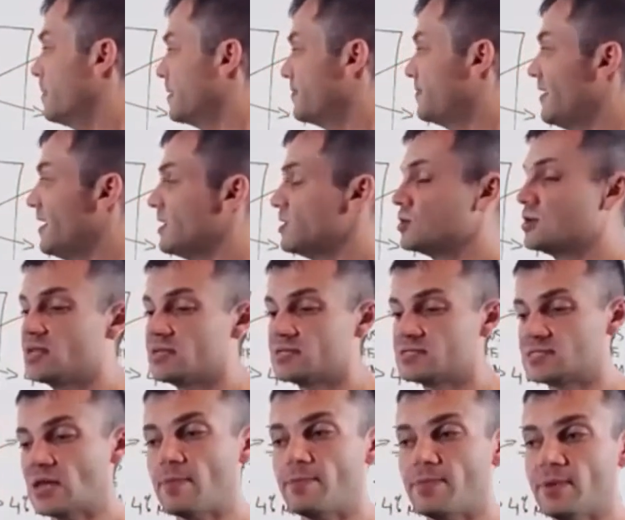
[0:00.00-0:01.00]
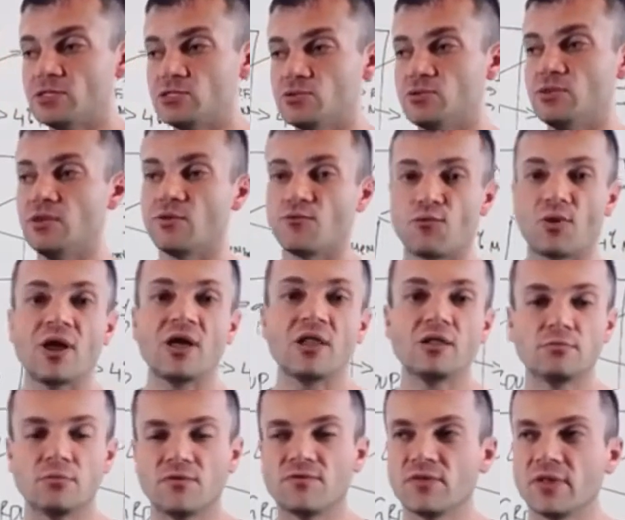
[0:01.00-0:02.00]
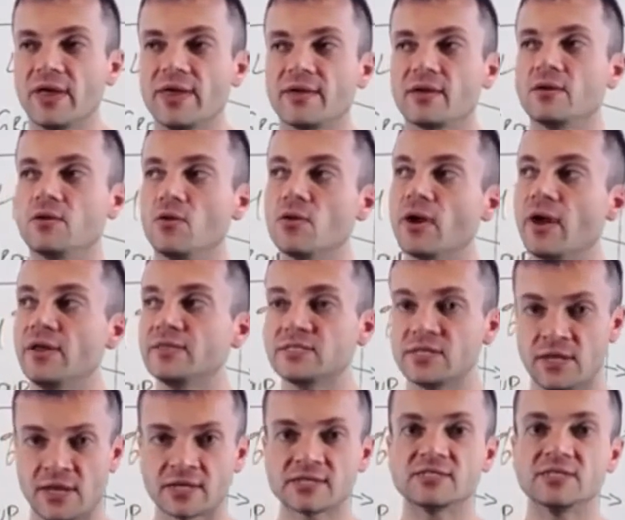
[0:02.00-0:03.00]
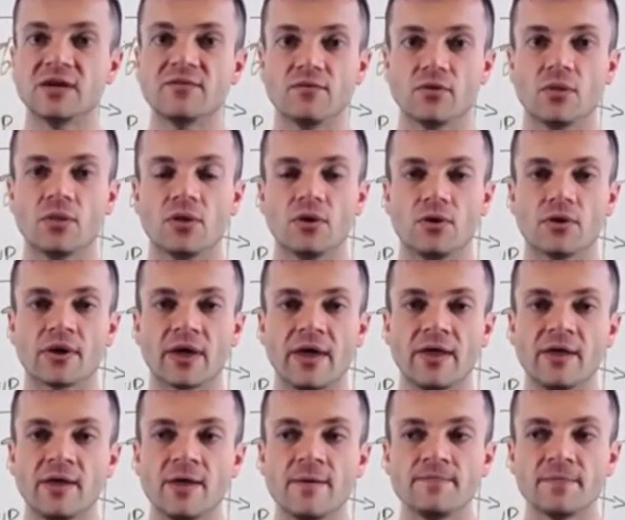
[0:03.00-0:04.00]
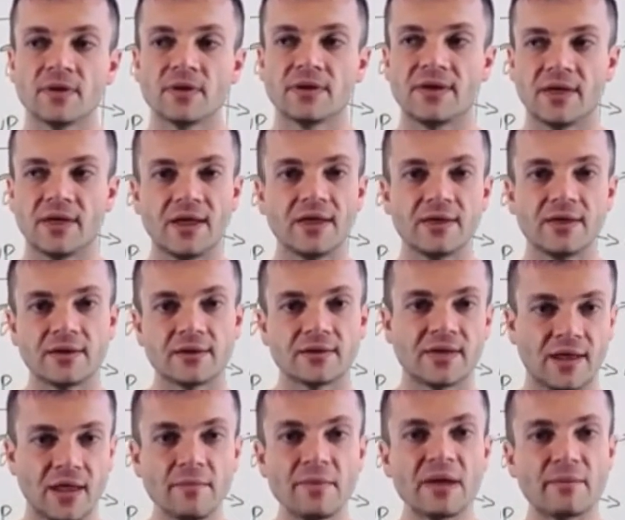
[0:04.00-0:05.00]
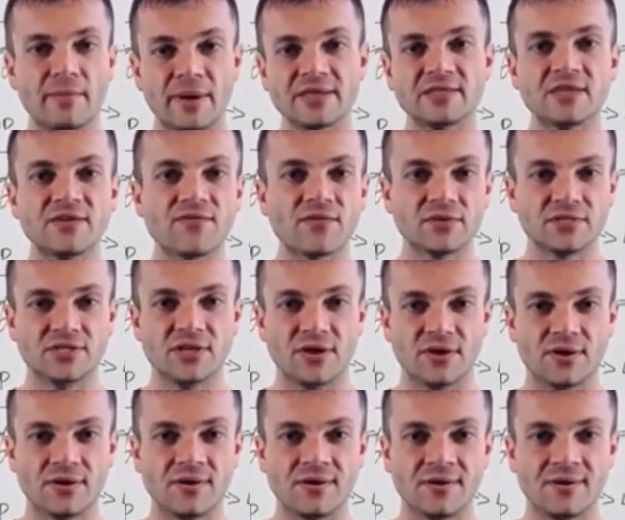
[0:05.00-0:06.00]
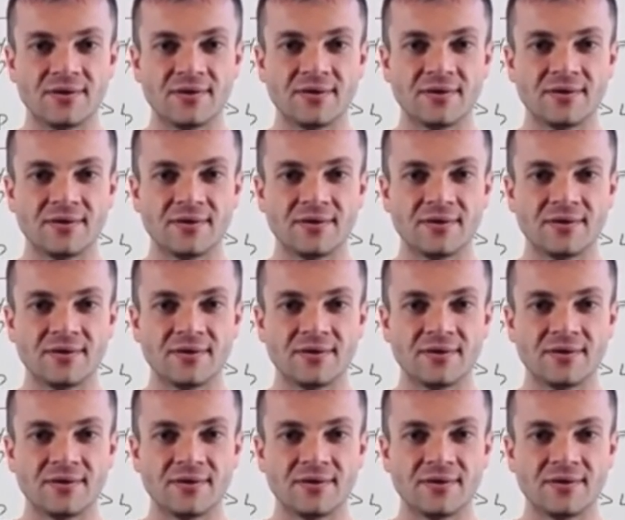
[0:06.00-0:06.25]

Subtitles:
But then you're gonna step into the realm of like, okay, it's the next level. Okay, can I make my difference here?